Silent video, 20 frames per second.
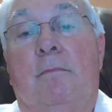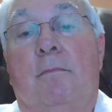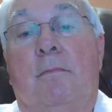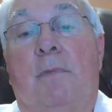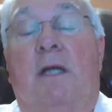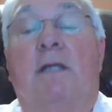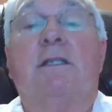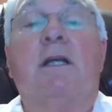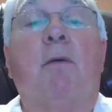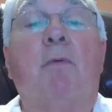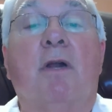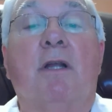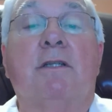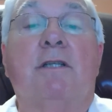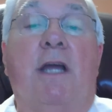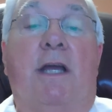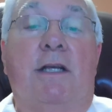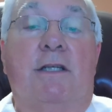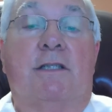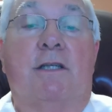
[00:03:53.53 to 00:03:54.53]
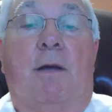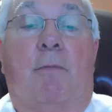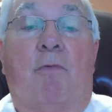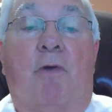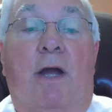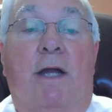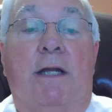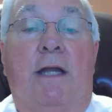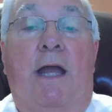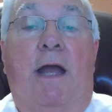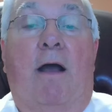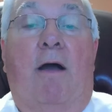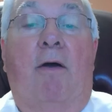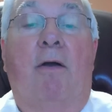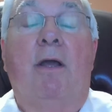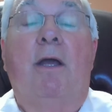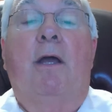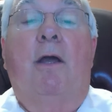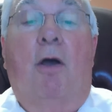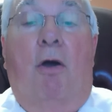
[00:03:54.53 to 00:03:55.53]
Because I want to tell you something right now.
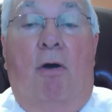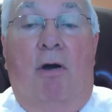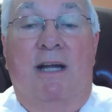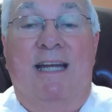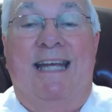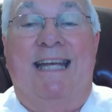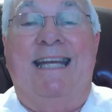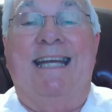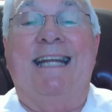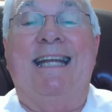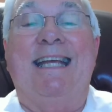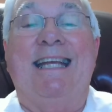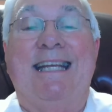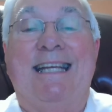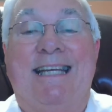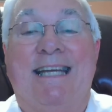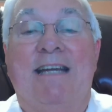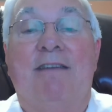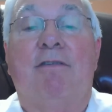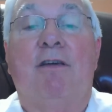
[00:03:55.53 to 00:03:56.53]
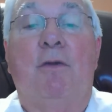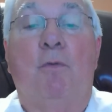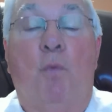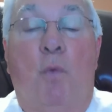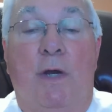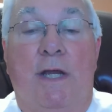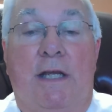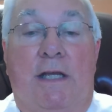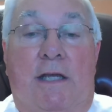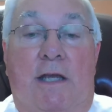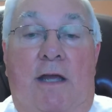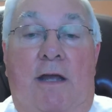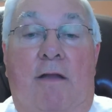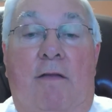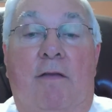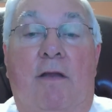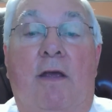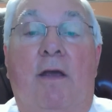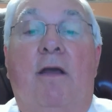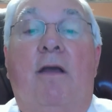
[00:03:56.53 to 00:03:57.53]
On any given
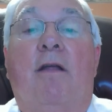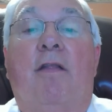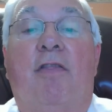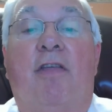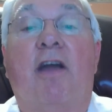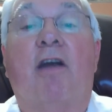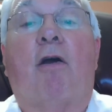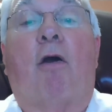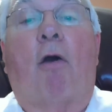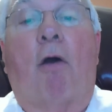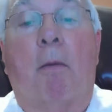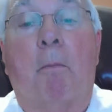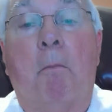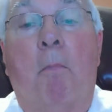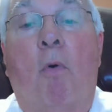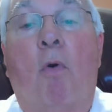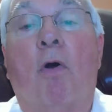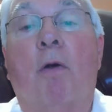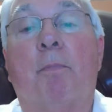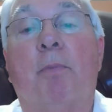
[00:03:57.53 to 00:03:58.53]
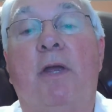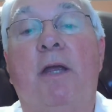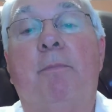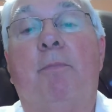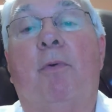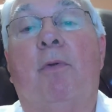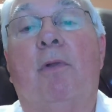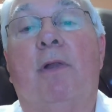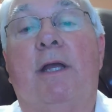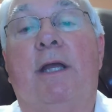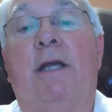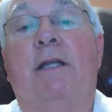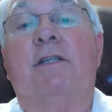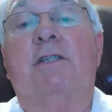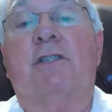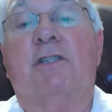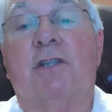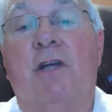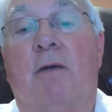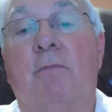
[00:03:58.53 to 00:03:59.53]
weekend, there are more people in
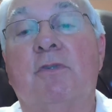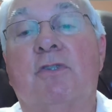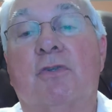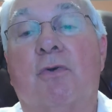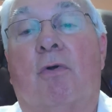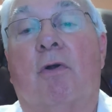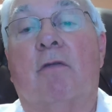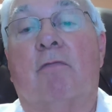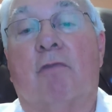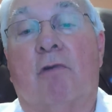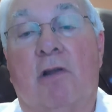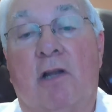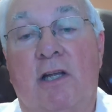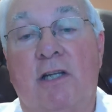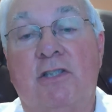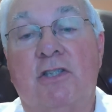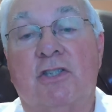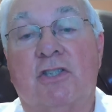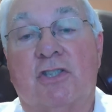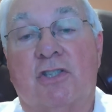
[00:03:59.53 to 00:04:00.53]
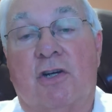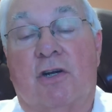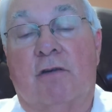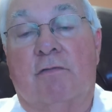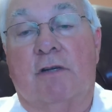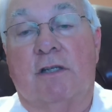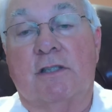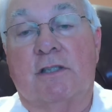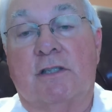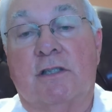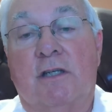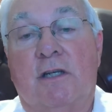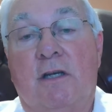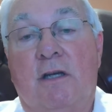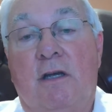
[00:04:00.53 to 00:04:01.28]
some sort of religious service